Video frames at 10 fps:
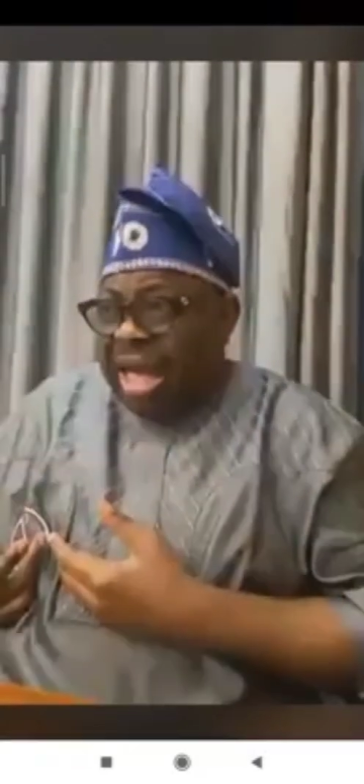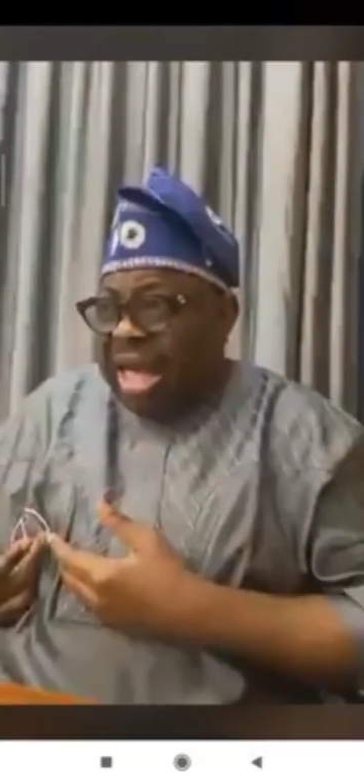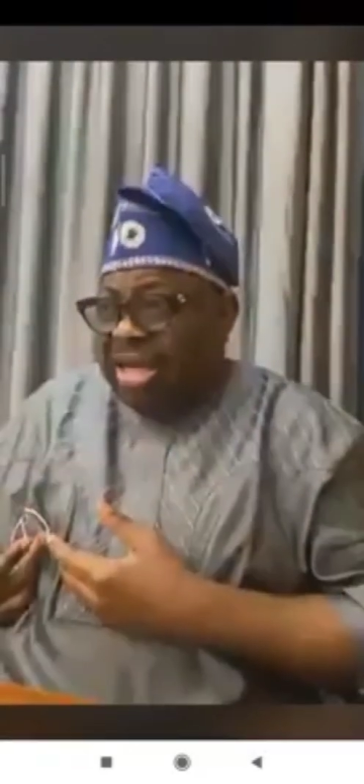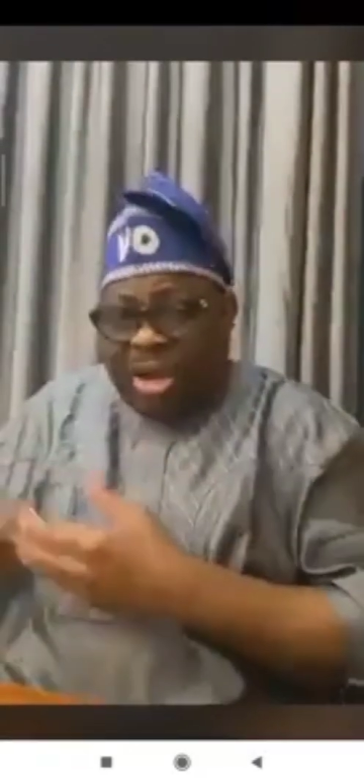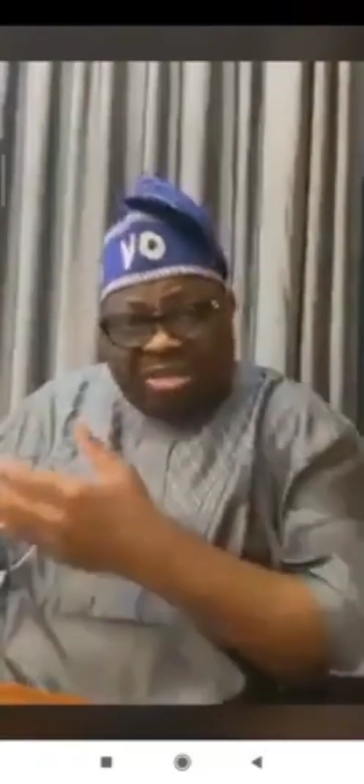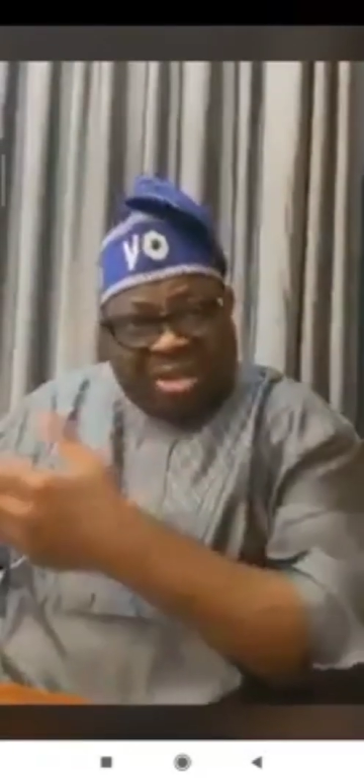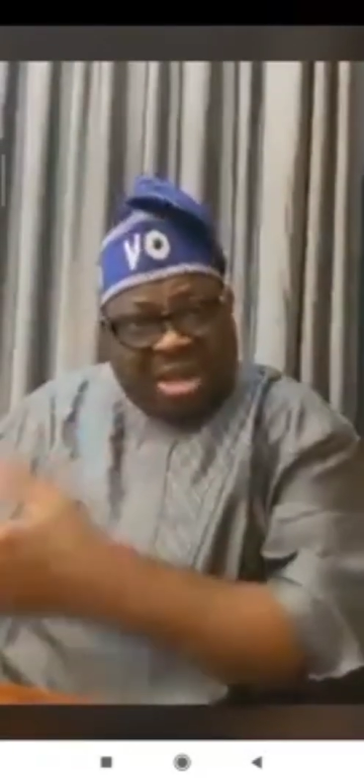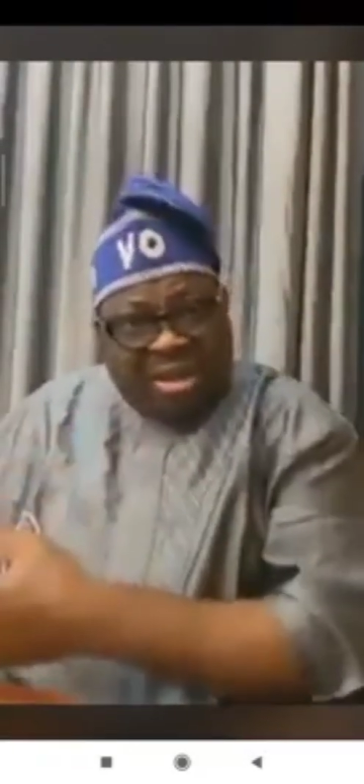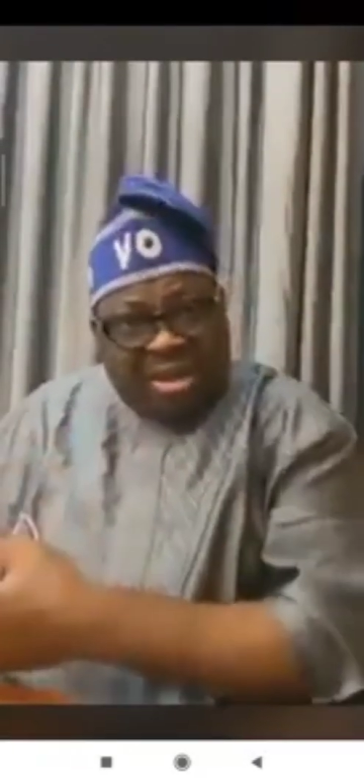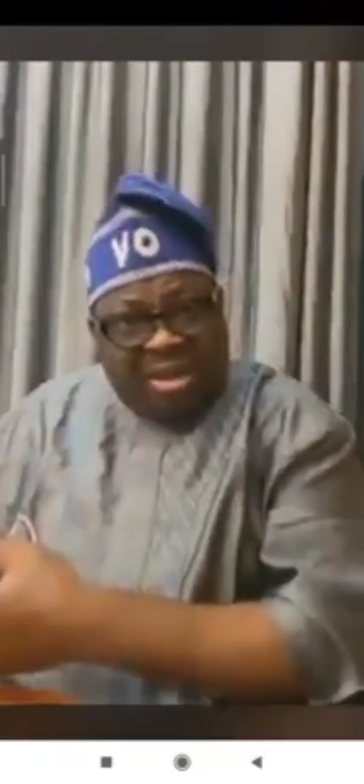and you are
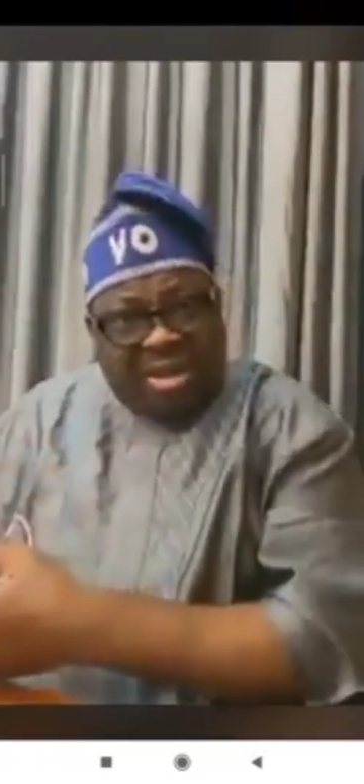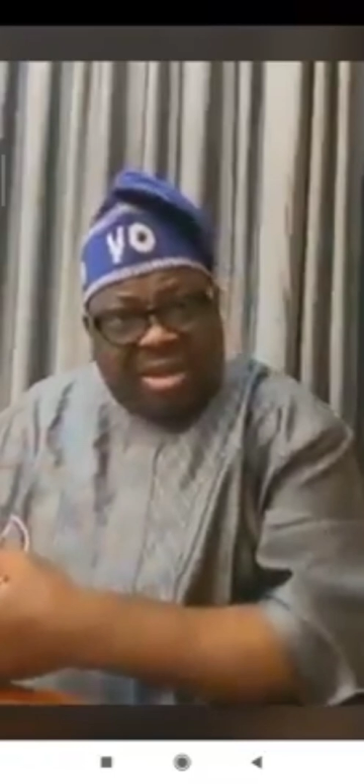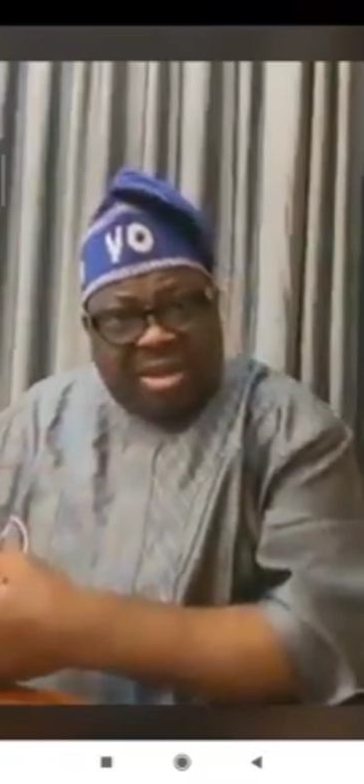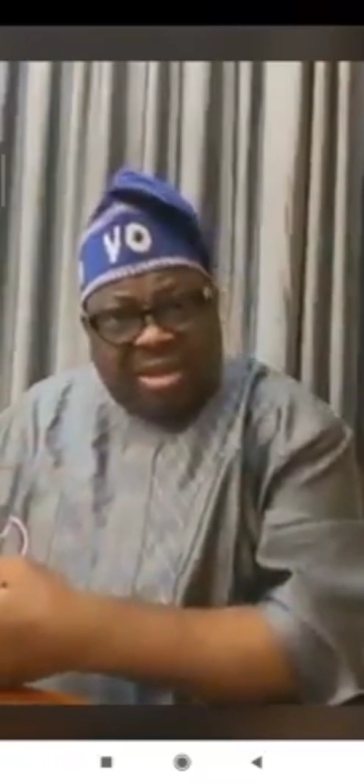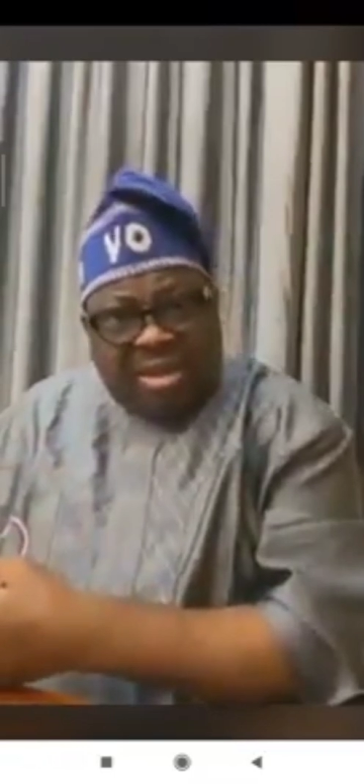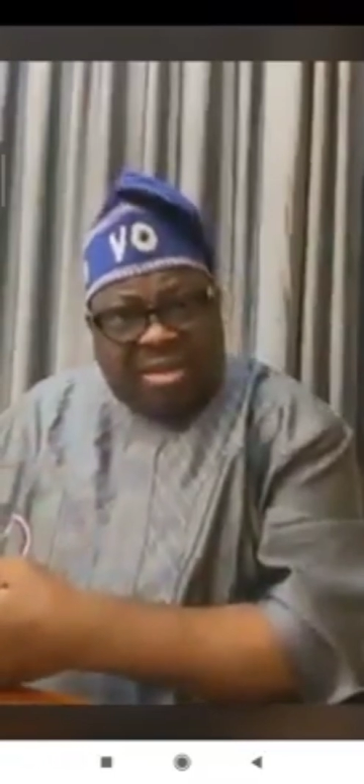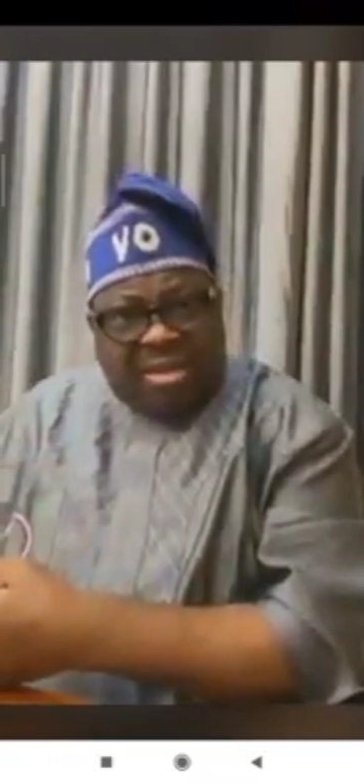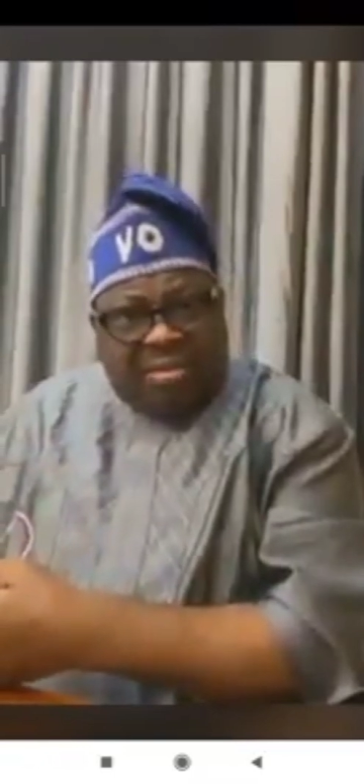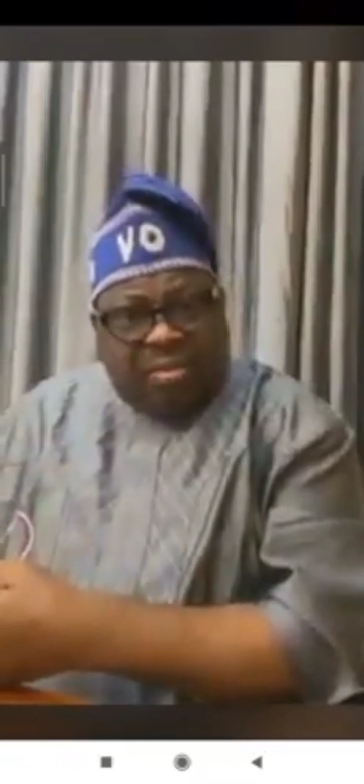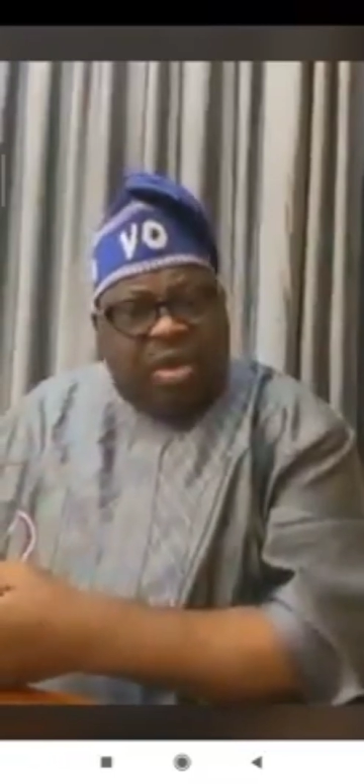saying,
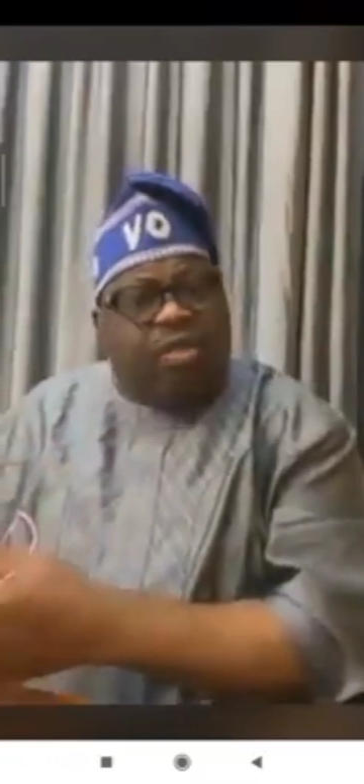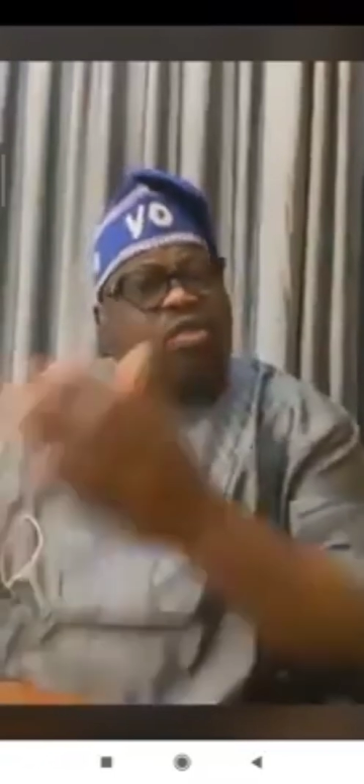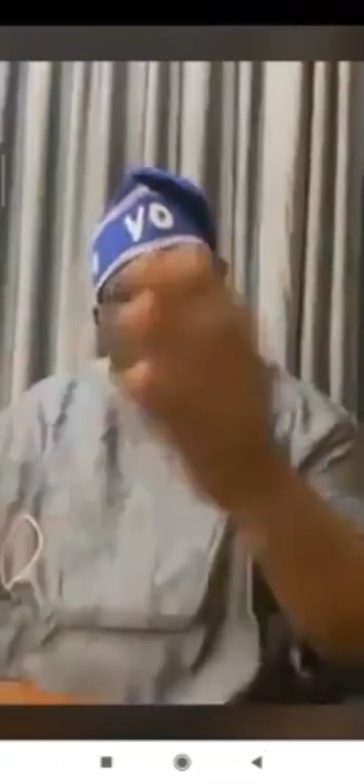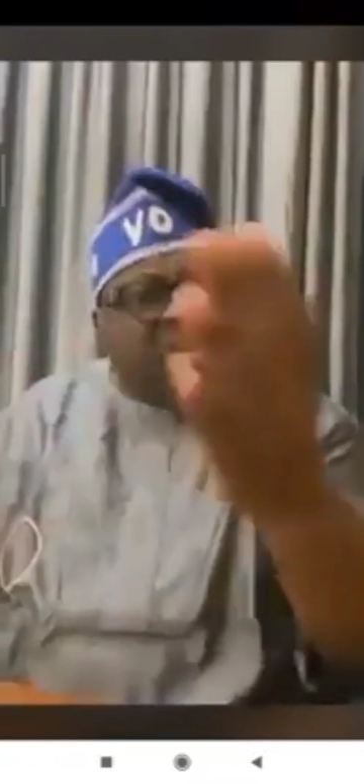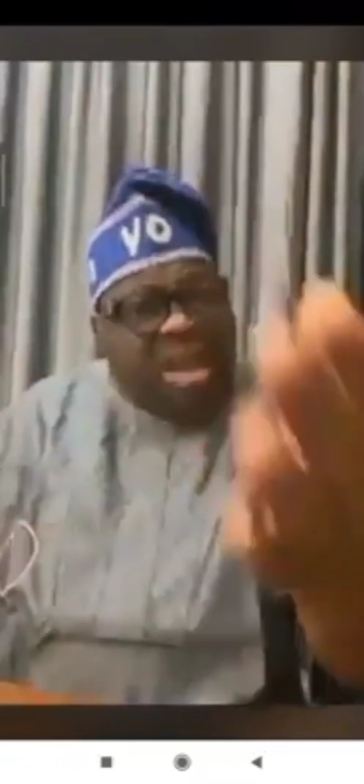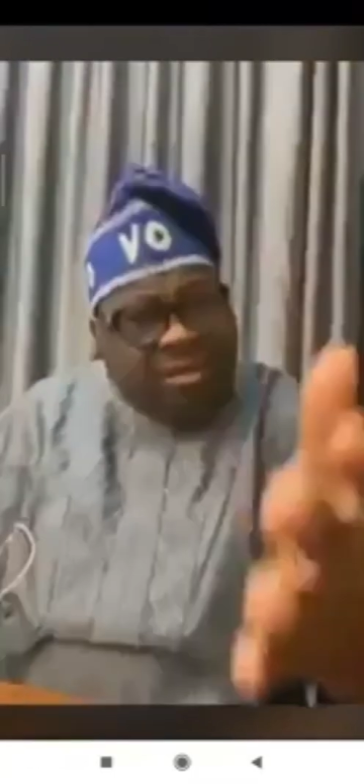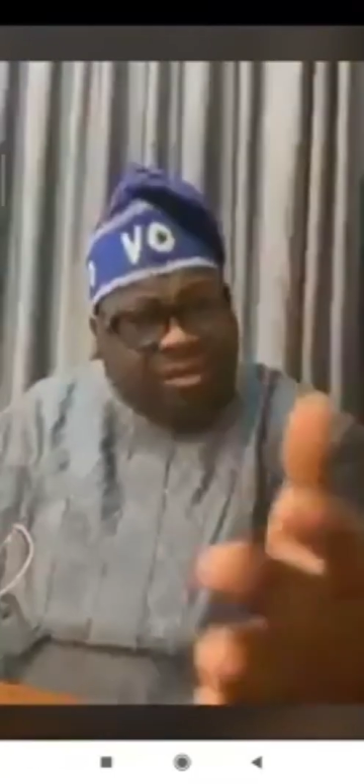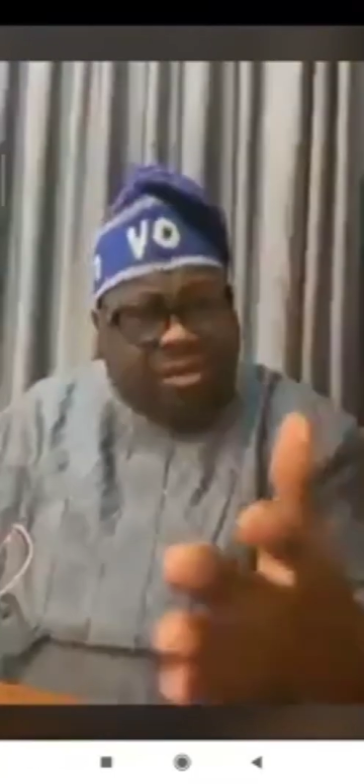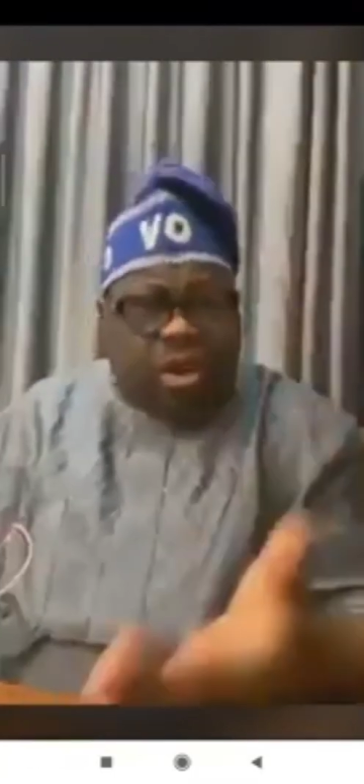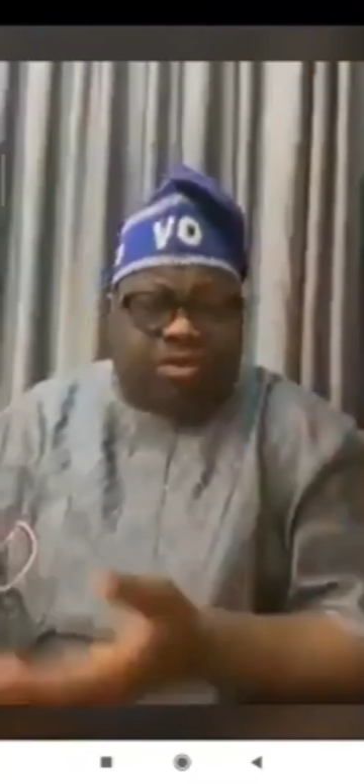even slaves
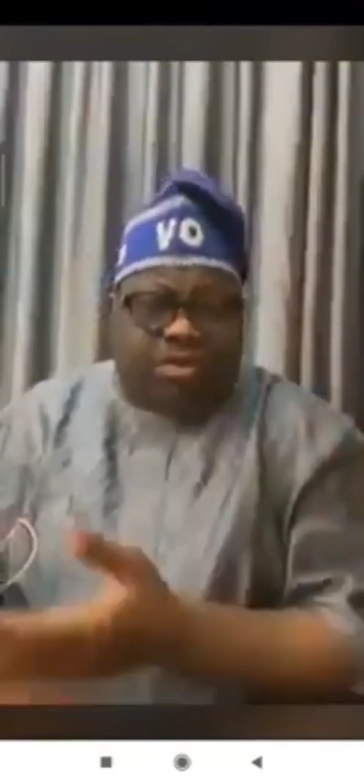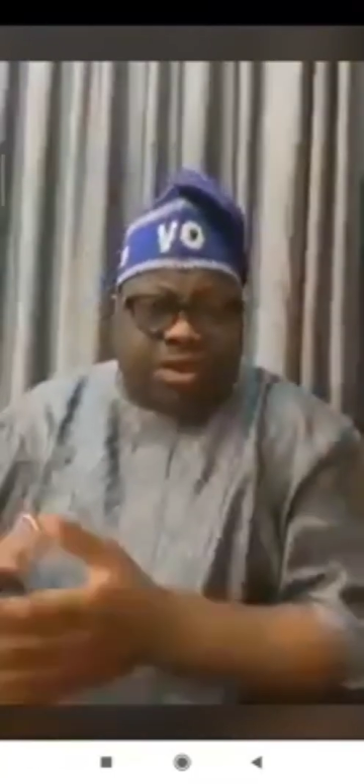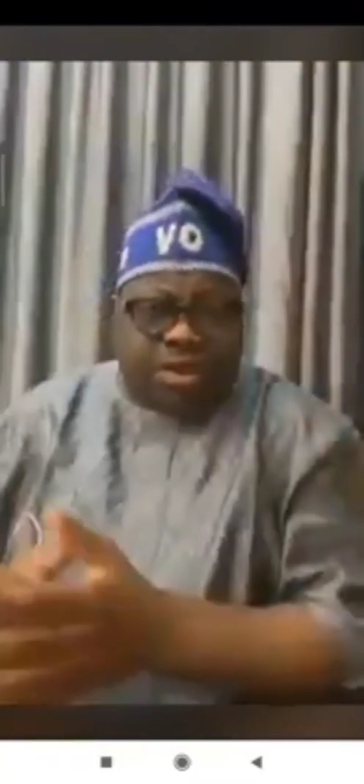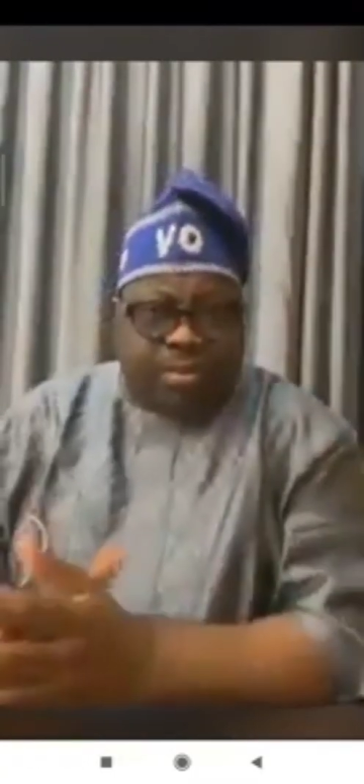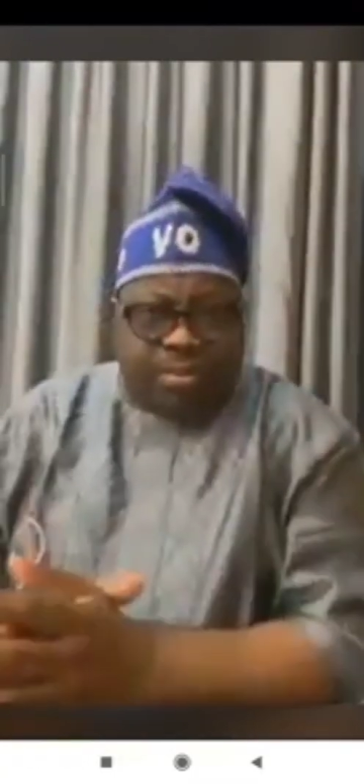got freedom.